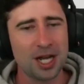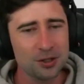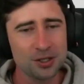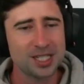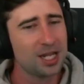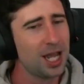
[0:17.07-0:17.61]
I
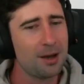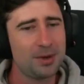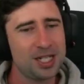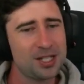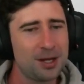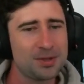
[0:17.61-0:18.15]
couldn't tell you how
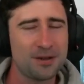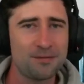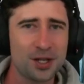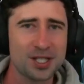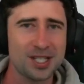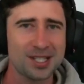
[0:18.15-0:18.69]
many times I've
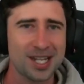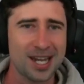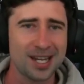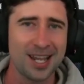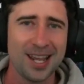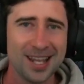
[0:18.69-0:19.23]
versed this
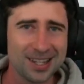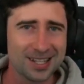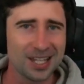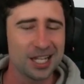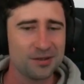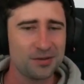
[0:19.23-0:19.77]
deck in the
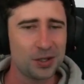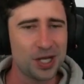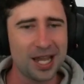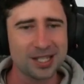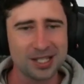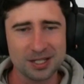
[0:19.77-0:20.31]
last few days.